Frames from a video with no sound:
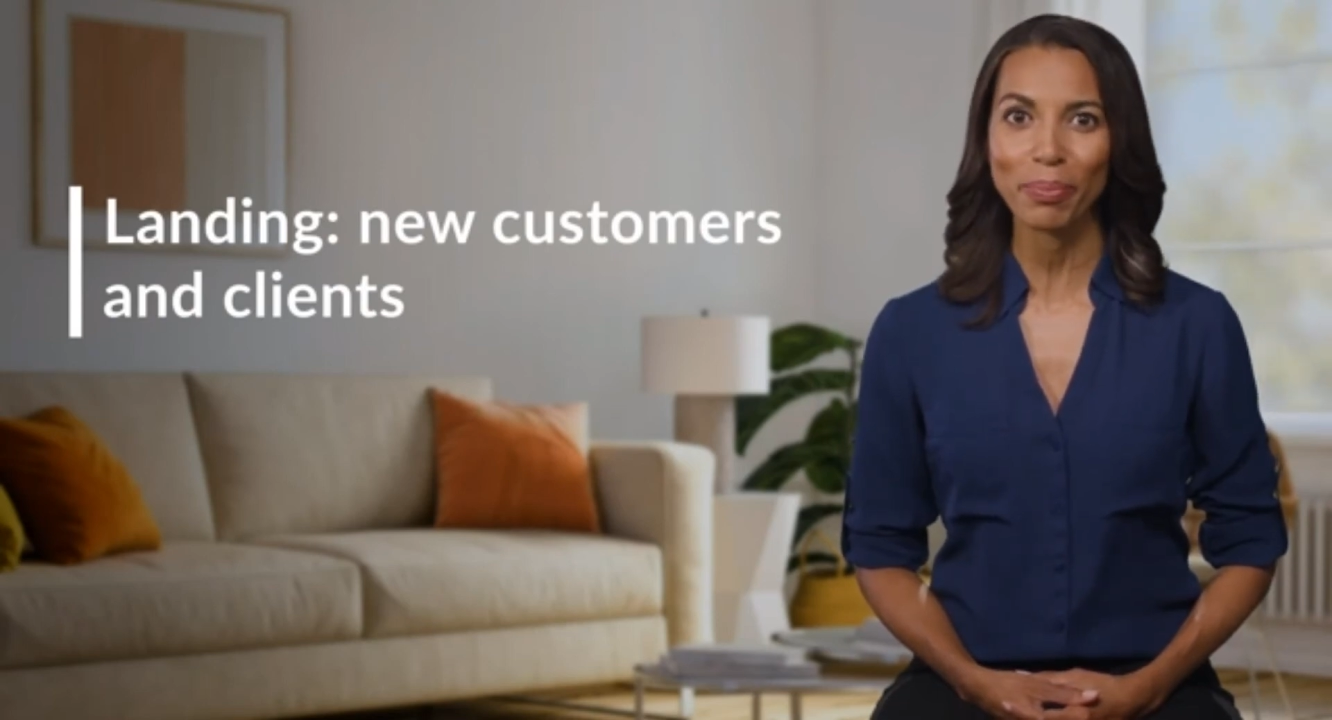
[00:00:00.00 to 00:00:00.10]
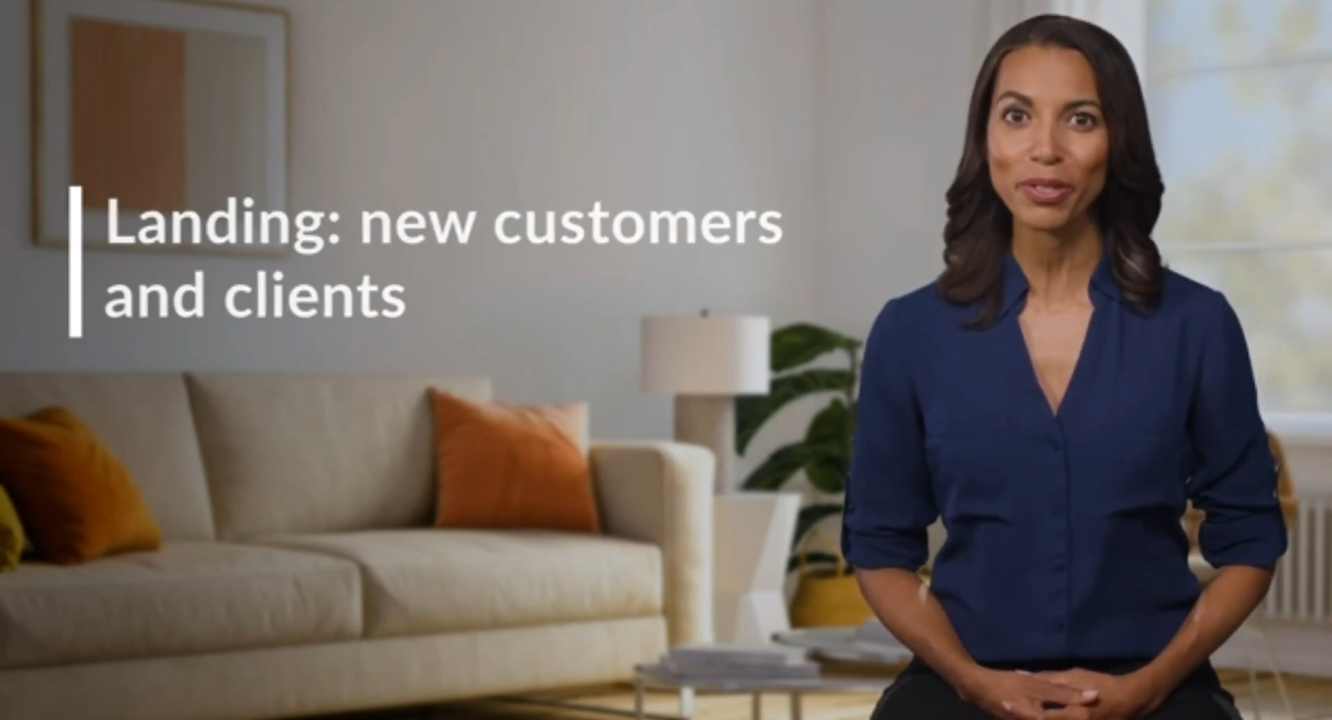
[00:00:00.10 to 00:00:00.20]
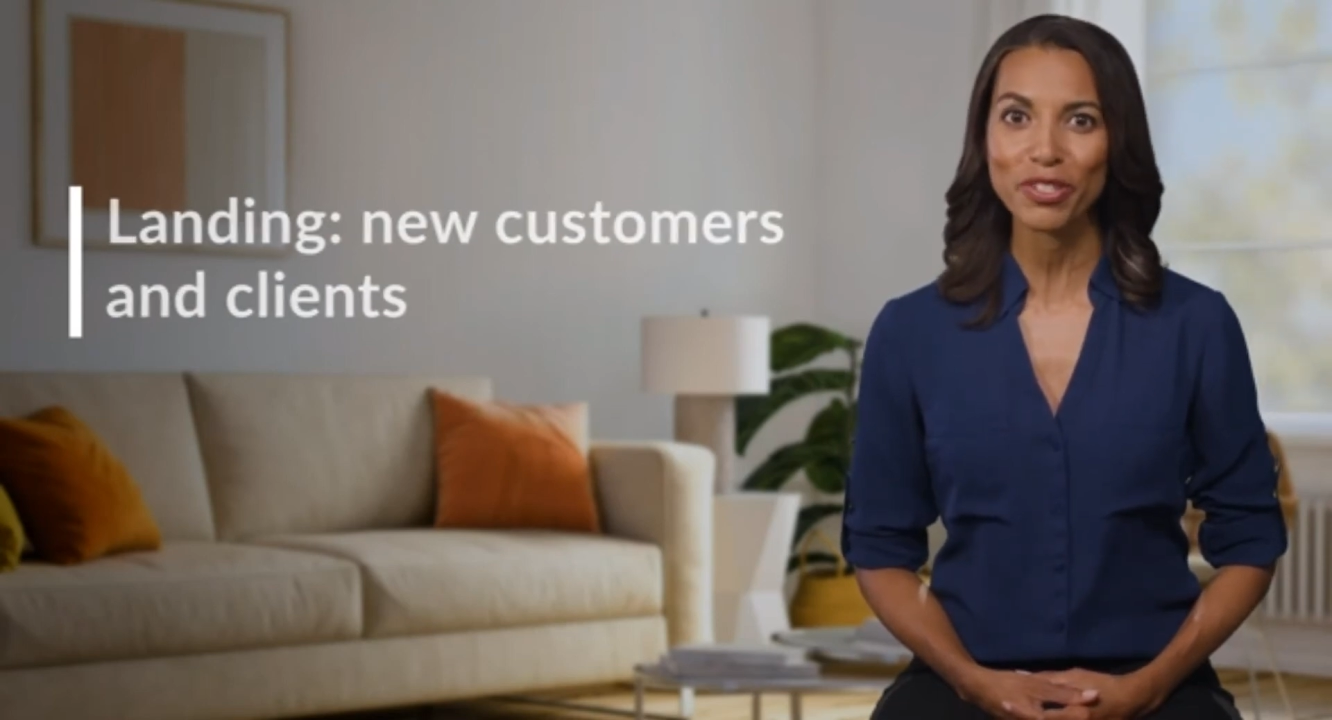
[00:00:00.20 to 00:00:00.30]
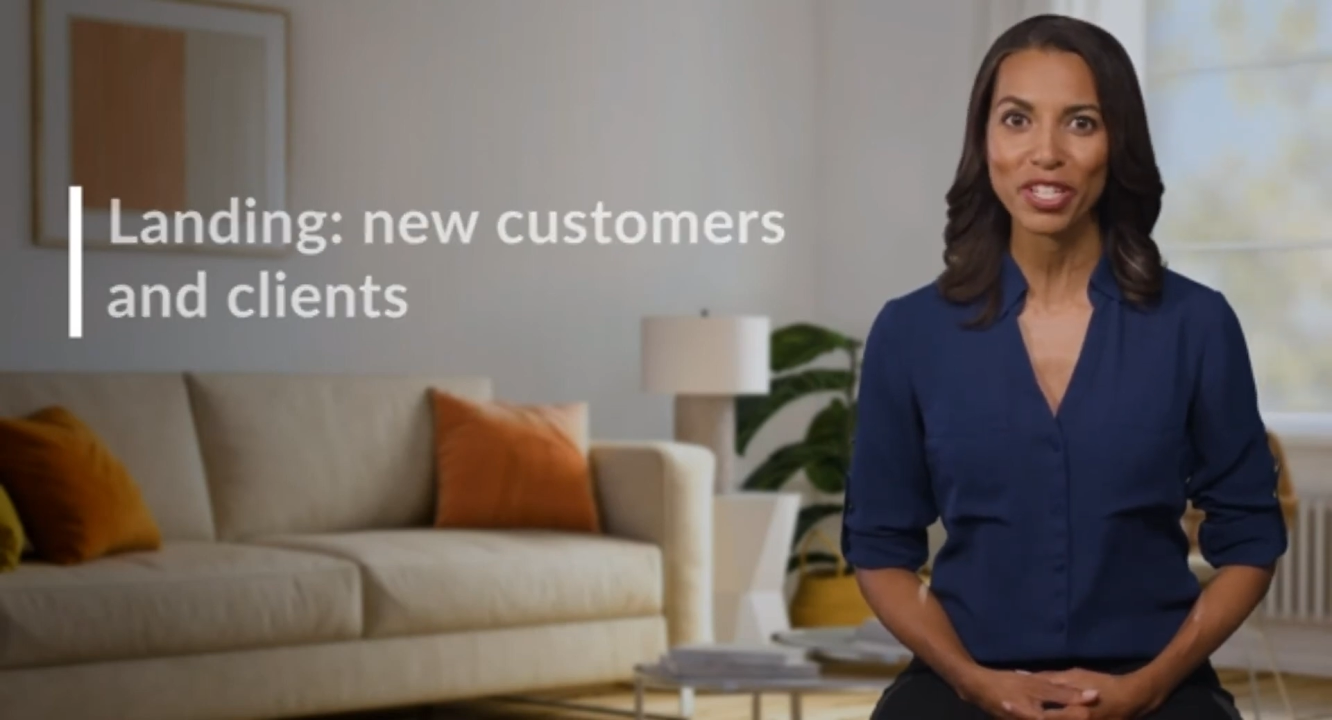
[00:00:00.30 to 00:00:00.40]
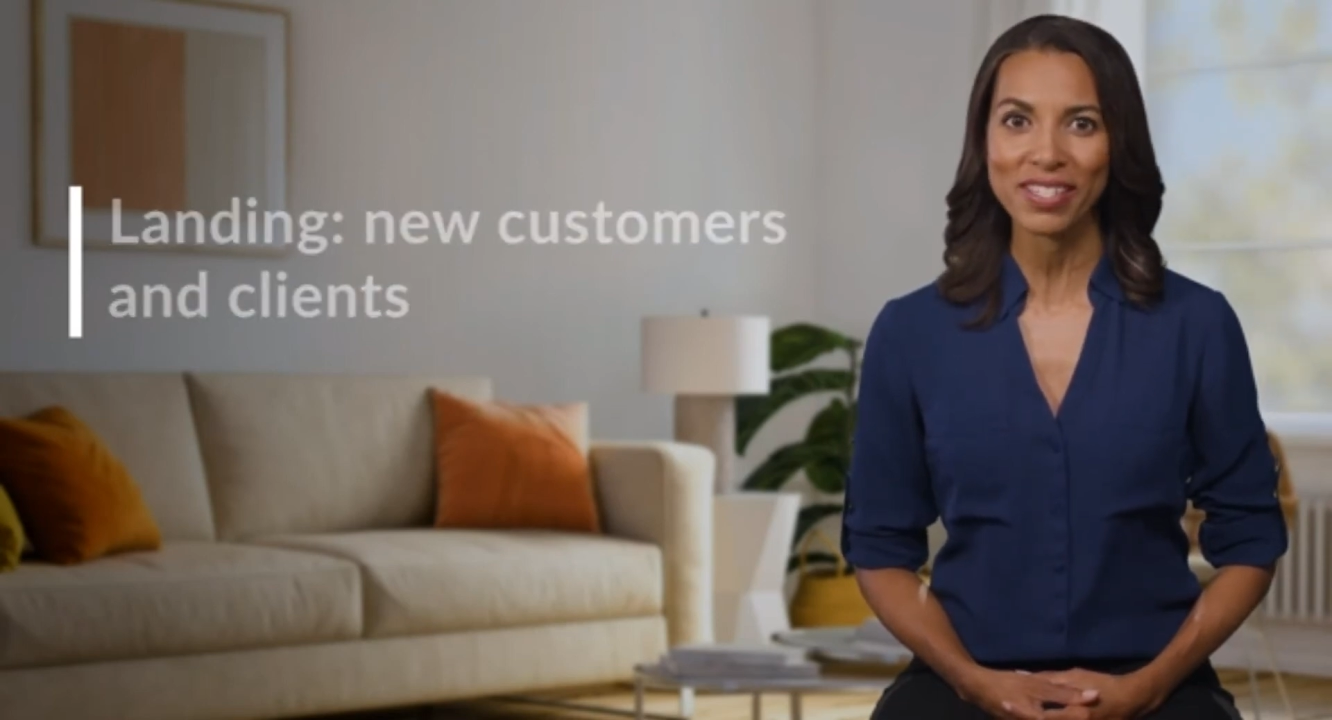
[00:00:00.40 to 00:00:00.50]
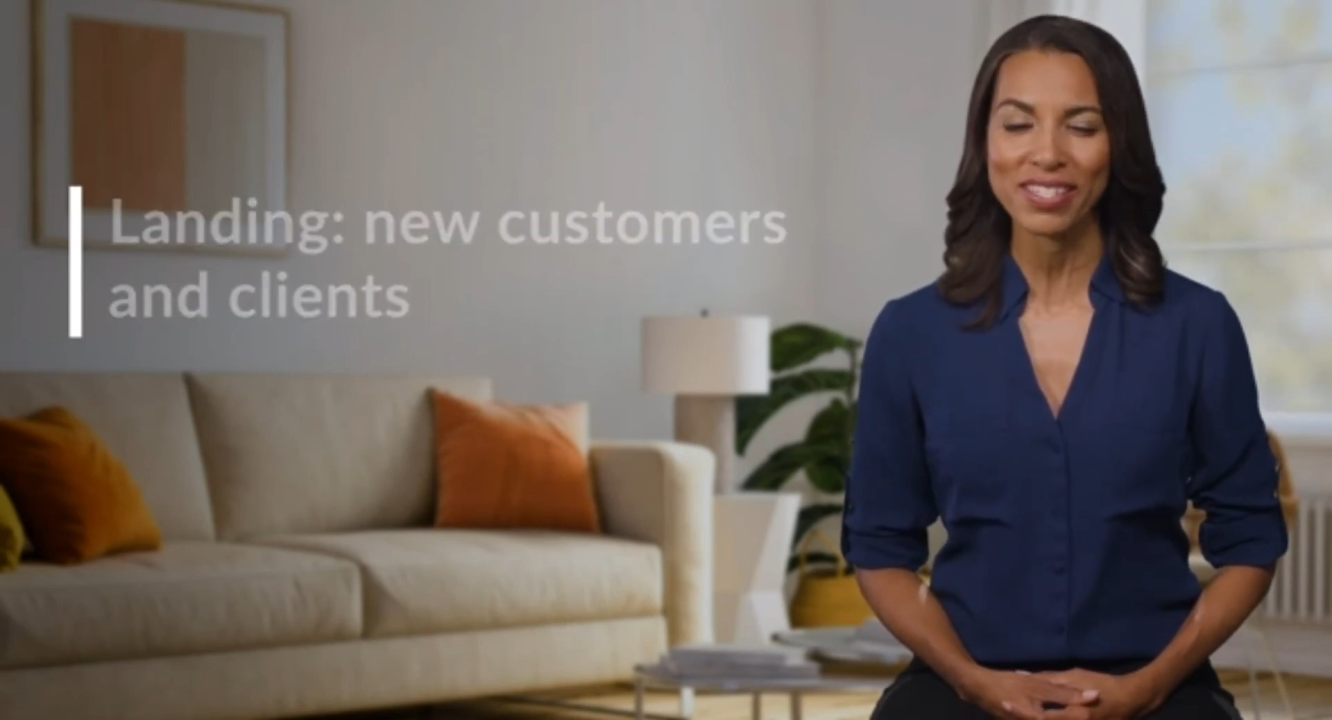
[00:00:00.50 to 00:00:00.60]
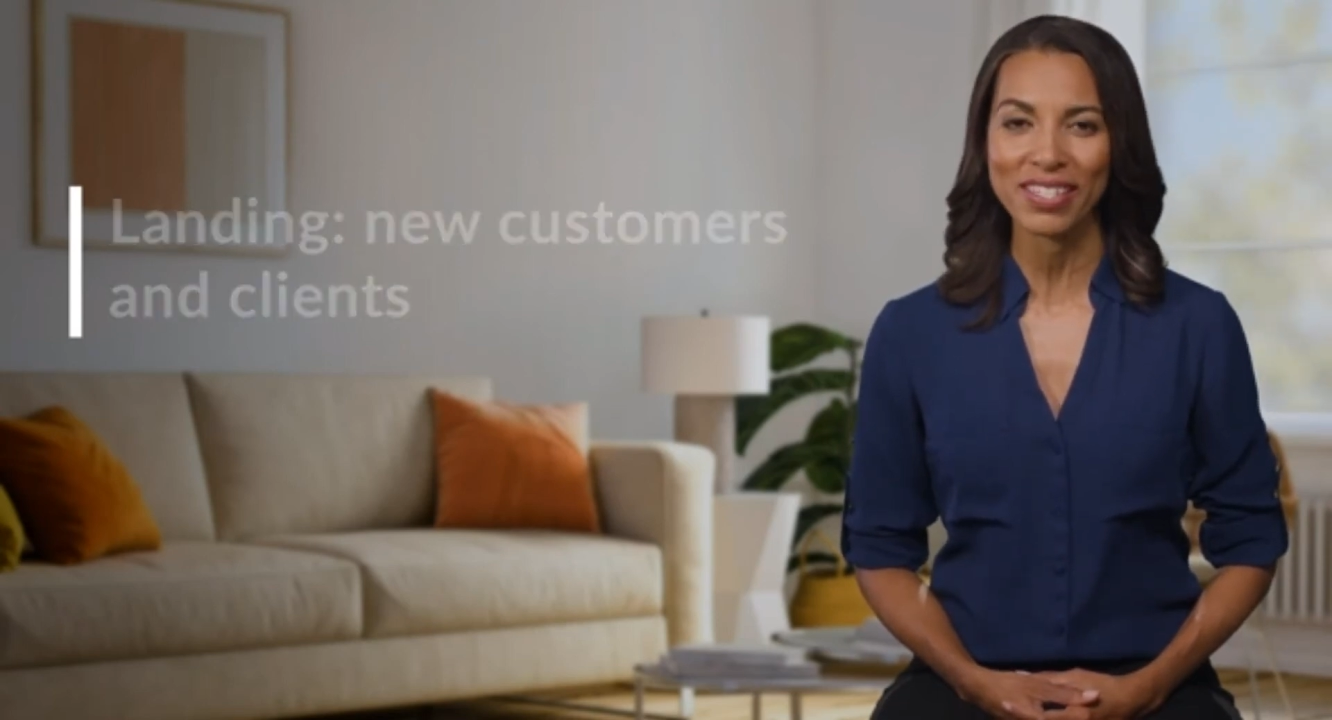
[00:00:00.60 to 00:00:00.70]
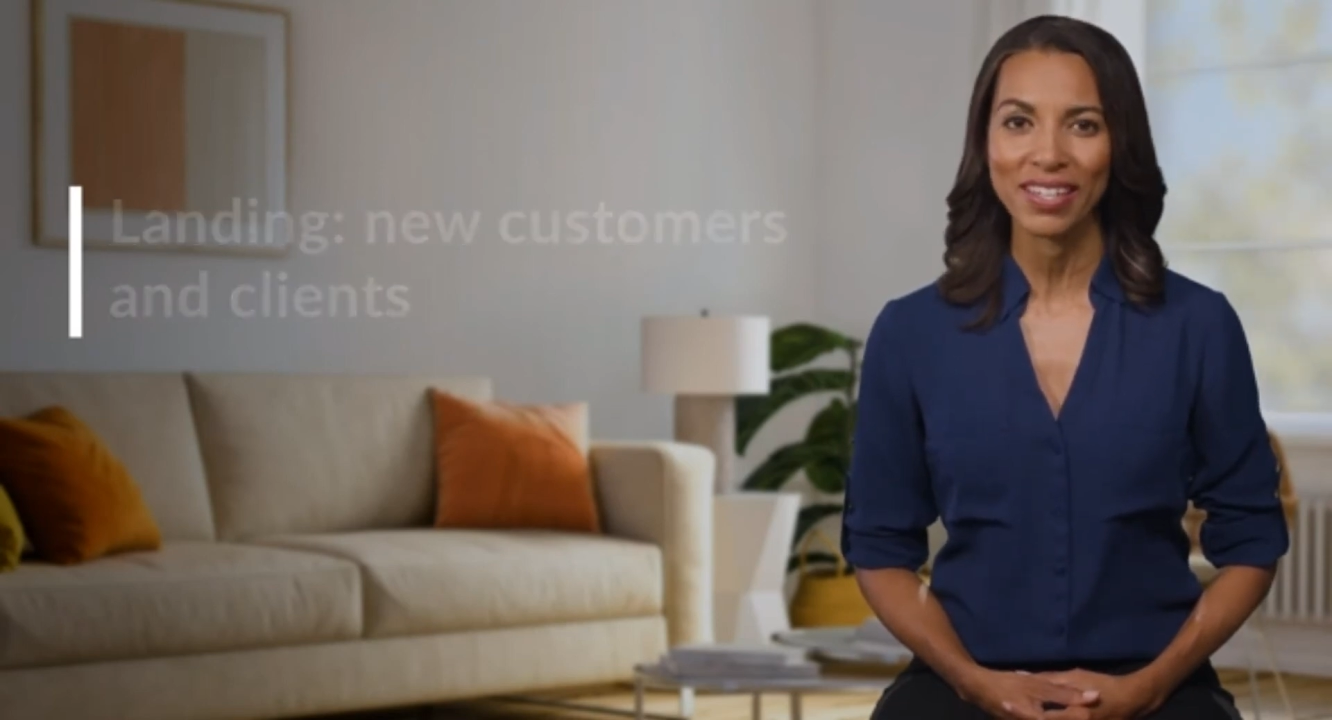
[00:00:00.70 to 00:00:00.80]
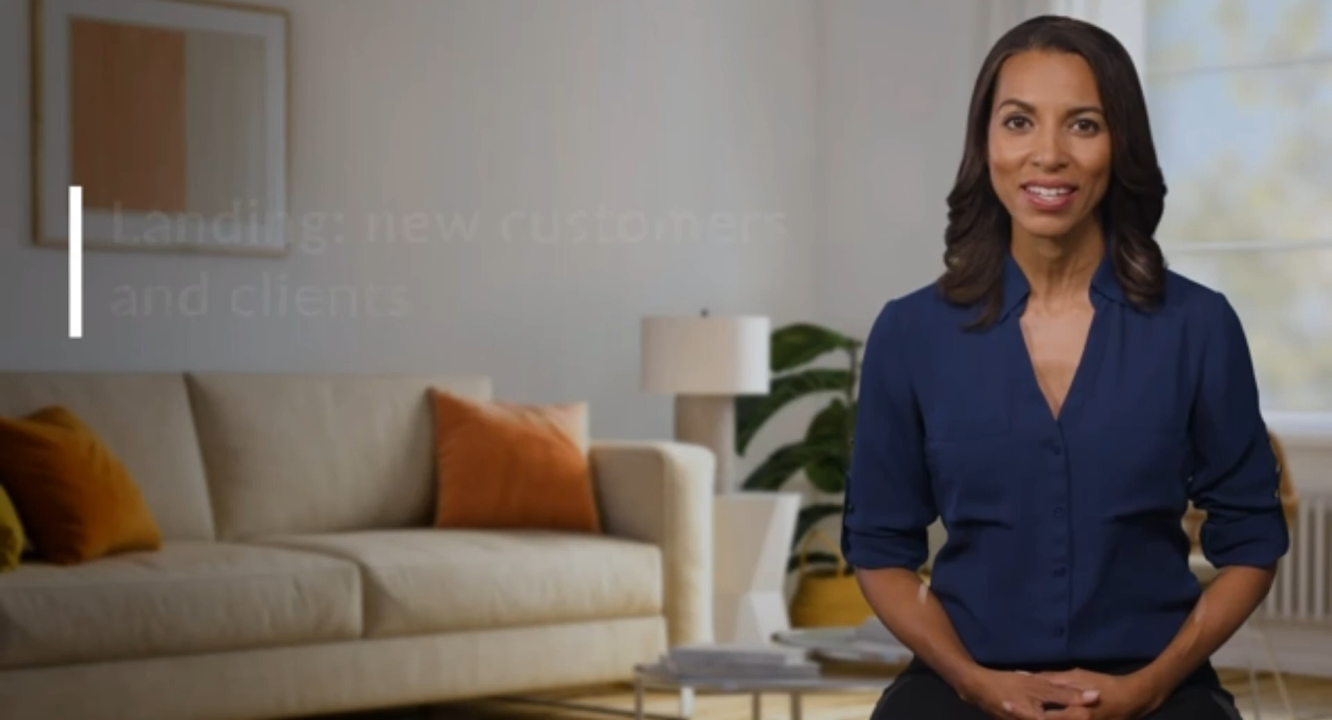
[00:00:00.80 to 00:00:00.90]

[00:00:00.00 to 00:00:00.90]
purchase.